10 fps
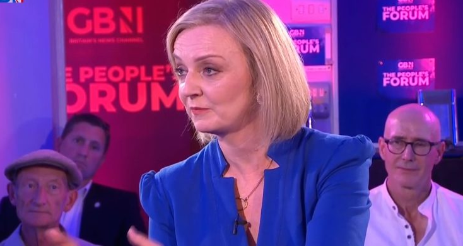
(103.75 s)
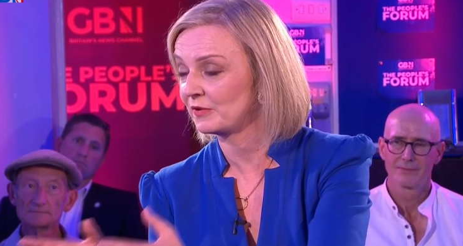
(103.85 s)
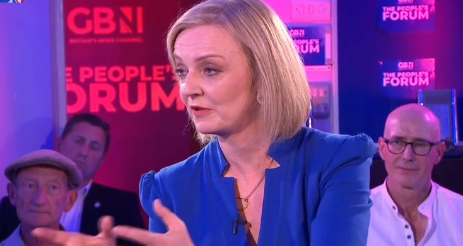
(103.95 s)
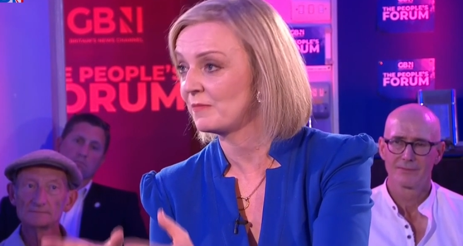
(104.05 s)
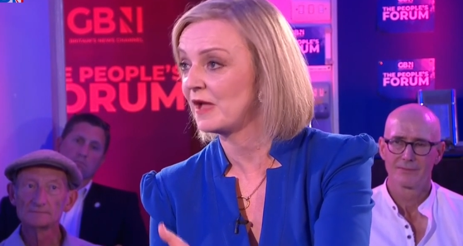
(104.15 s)

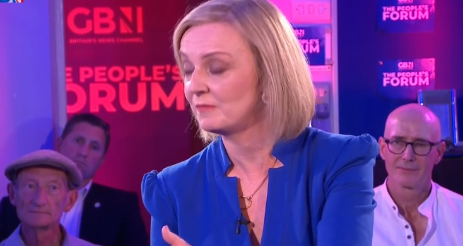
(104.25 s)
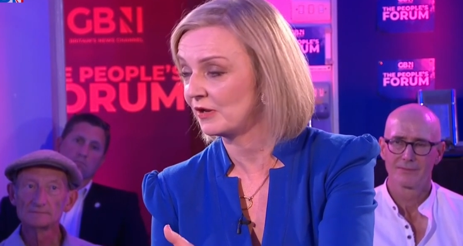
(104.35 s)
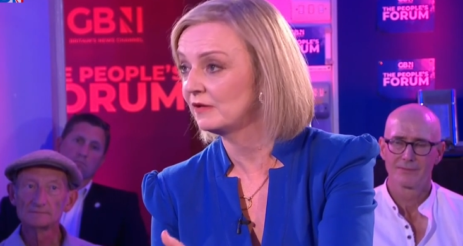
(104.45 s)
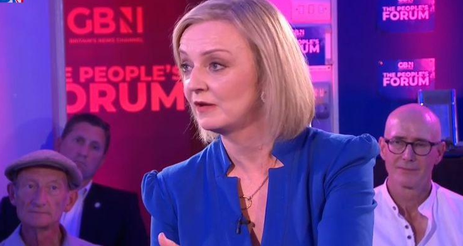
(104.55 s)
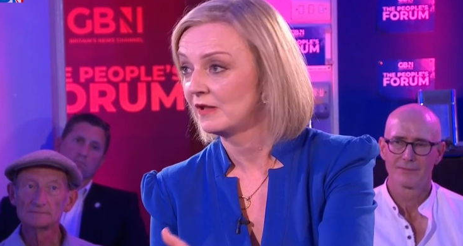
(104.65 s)
Speaker 1: But at the
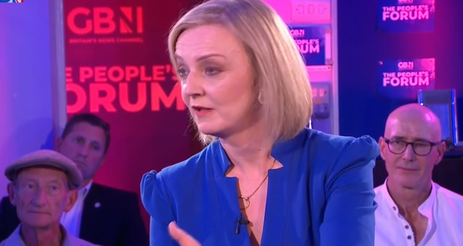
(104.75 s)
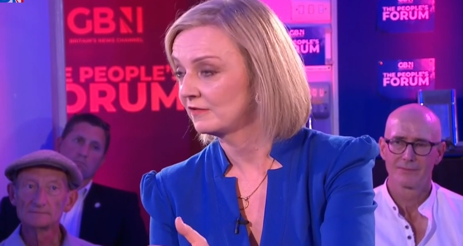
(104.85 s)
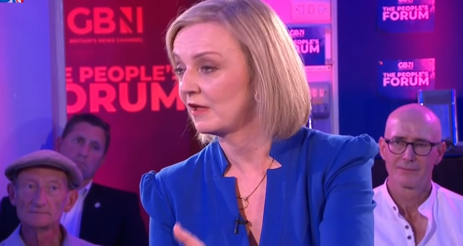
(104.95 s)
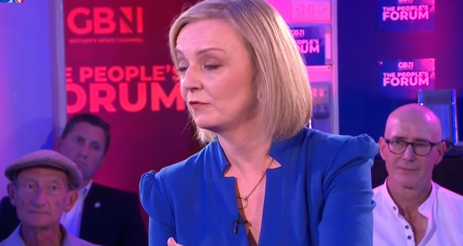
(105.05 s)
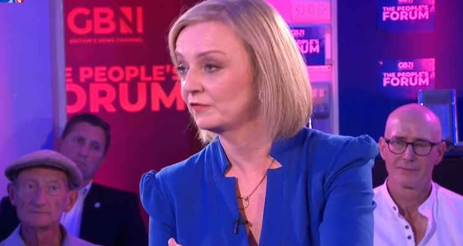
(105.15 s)
moment,
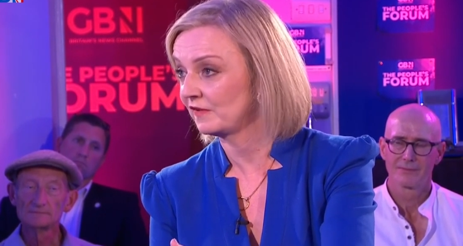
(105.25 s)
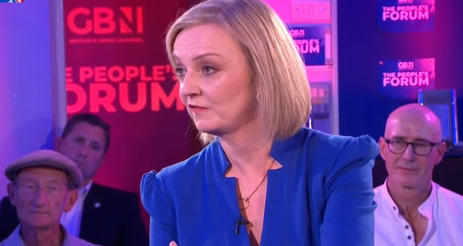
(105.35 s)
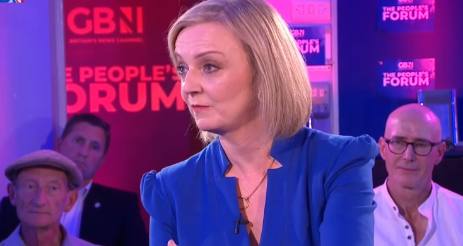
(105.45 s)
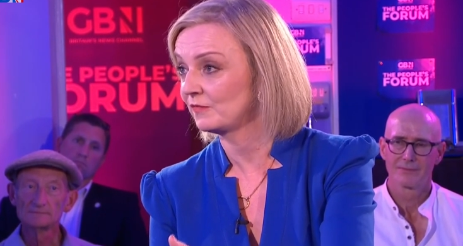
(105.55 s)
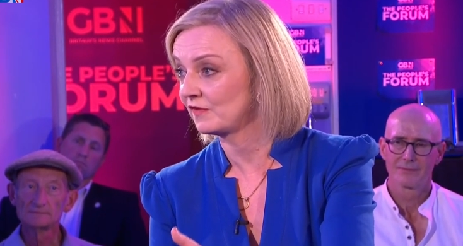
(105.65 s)
the whole
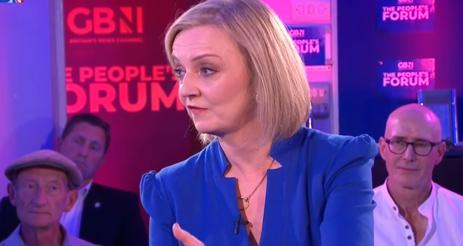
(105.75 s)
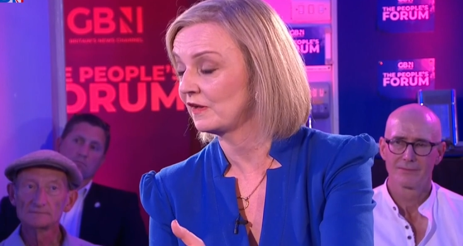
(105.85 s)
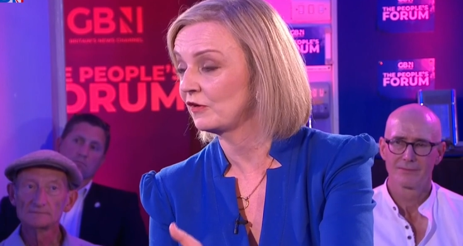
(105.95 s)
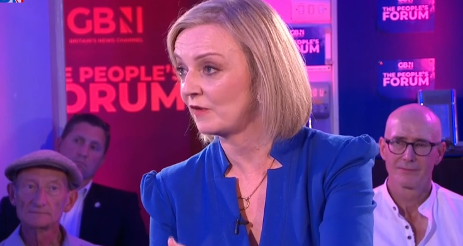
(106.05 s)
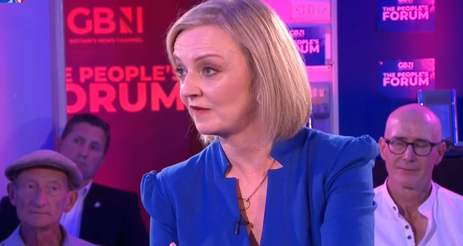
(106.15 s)
system is just
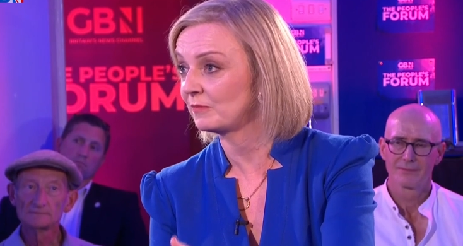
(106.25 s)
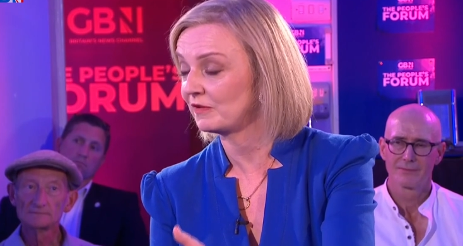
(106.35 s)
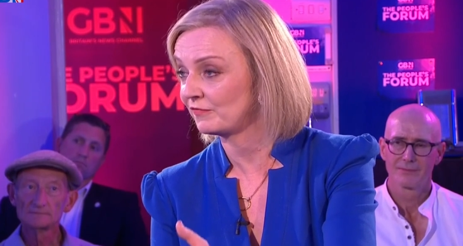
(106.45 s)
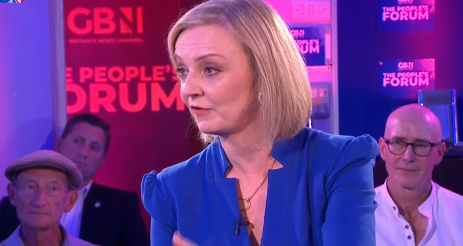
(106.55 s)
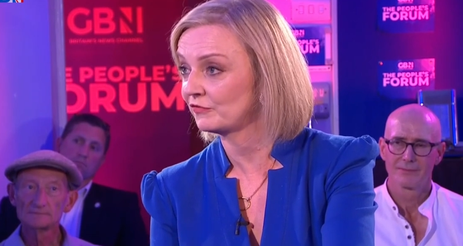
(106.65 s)

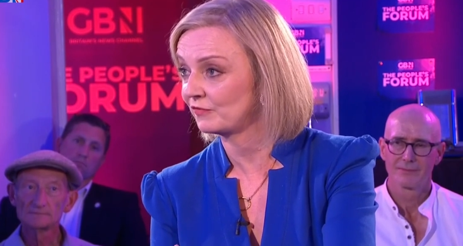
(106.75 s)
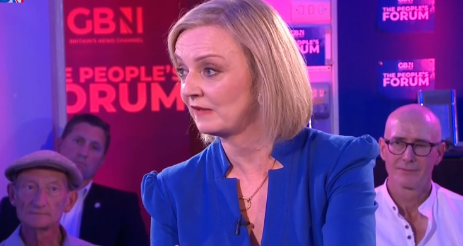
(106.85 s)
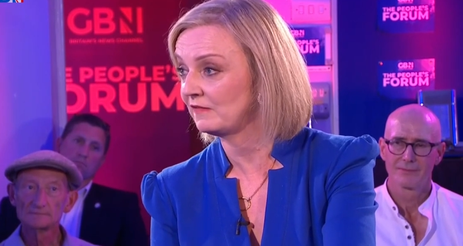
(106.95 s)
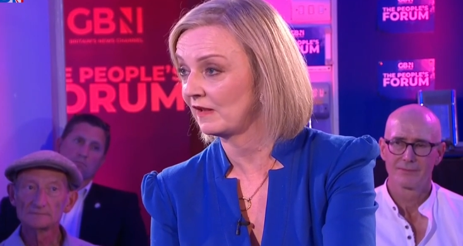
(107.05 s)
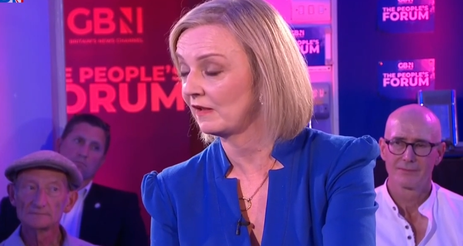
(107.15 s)
incredibly
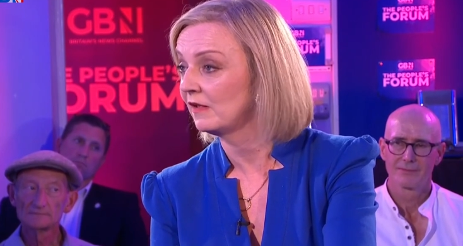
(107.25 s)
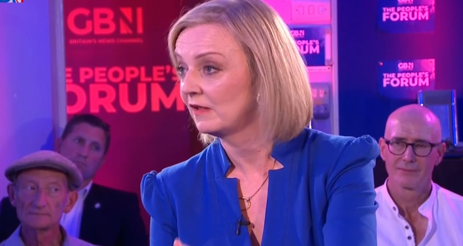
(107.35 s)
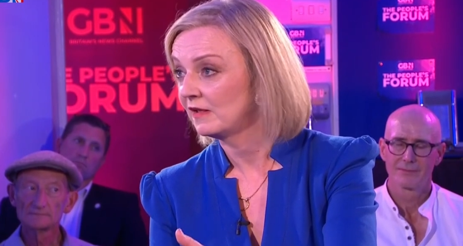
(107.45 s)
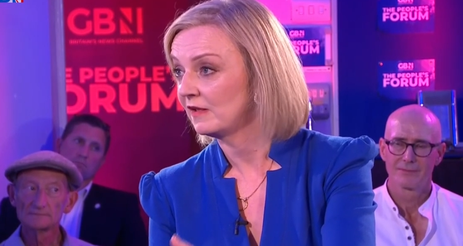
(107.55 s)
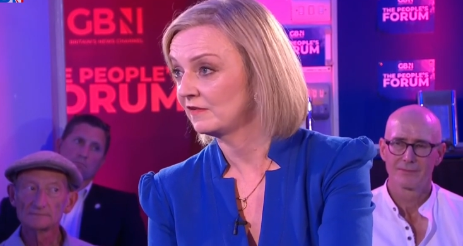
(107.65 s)
frustrating
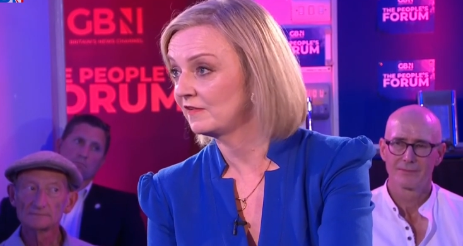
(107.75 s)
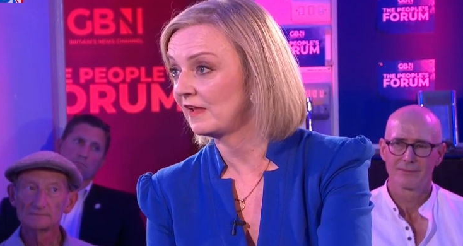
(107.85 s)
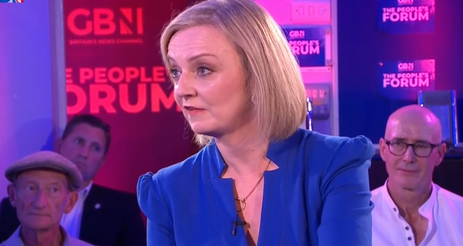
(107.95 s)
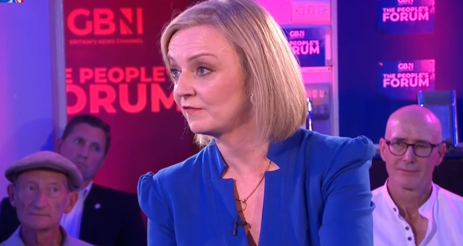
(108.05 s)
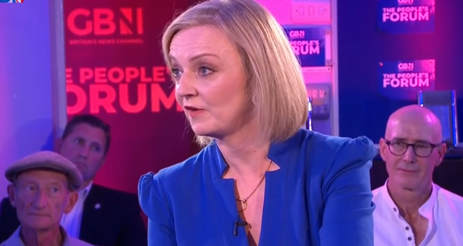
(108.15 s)
and
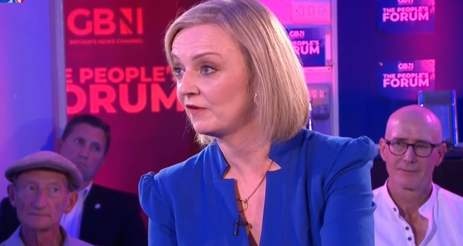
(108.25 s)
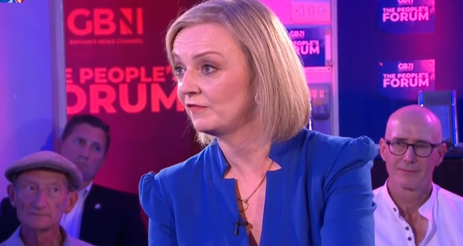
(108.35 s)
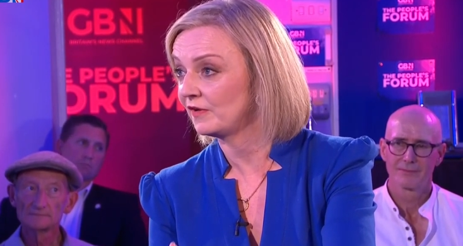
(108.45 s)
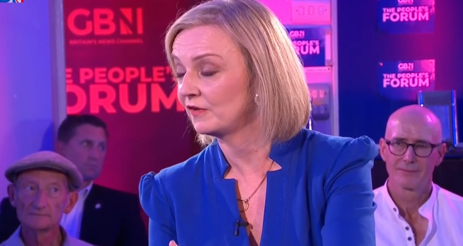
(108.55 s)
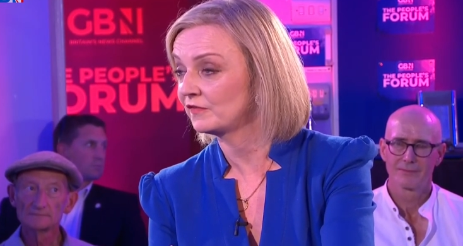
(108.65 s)
takes far,
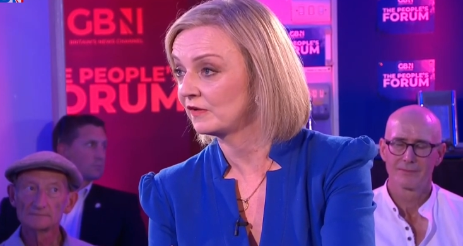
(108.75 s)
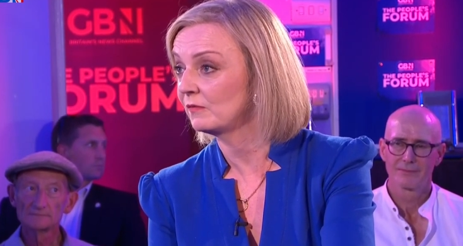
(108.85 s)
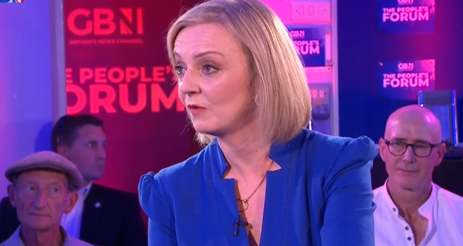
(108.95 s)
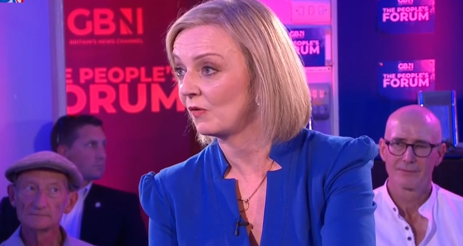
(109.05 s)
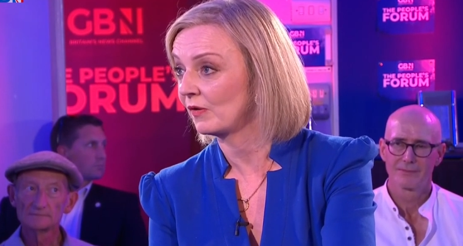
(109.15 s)
far too
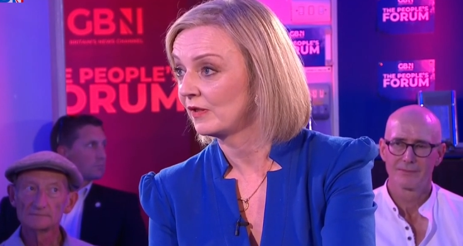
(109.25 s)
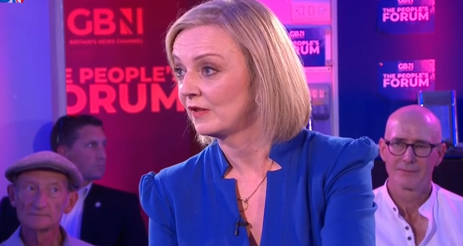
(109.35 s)
long.